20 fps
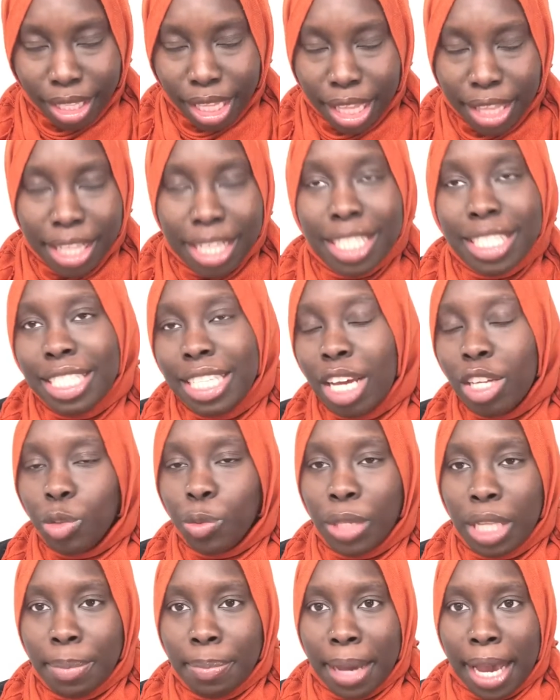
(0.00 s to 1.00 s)
It sounds
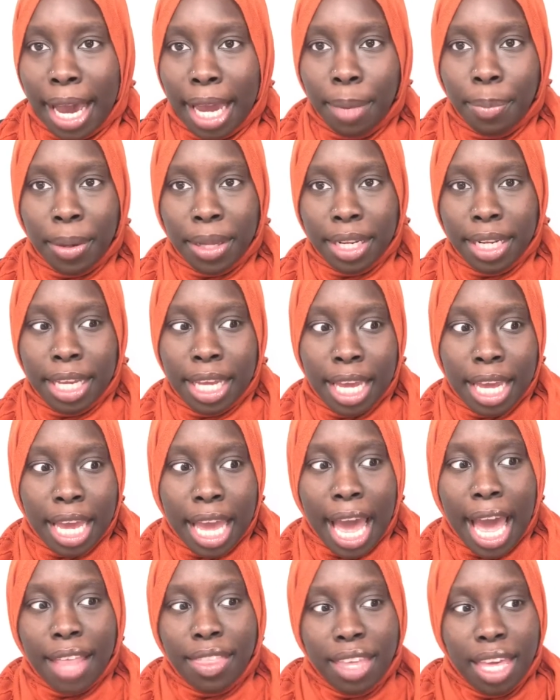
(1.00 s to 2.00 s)
really bad, but
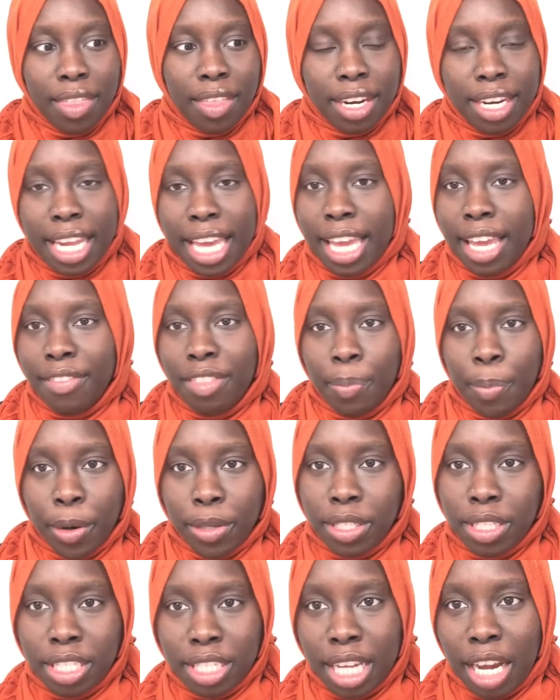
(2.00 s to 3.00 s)
at the end of the day, if the person
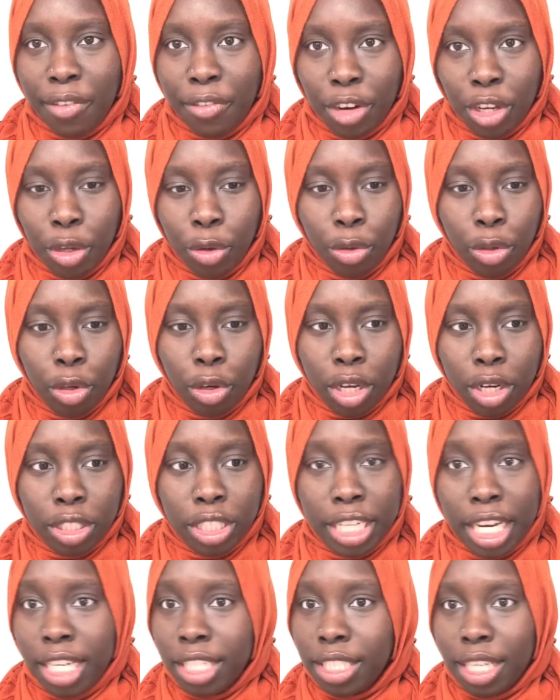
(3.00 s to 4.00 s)
is not for you, you can
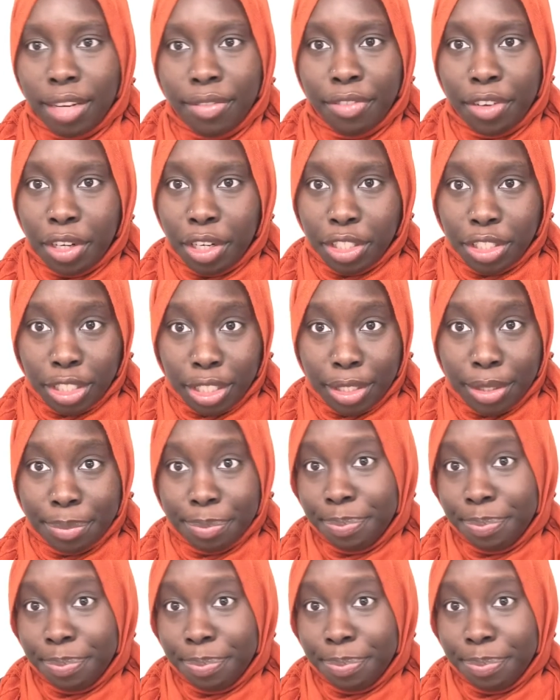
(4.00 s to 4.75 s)
change that furniture.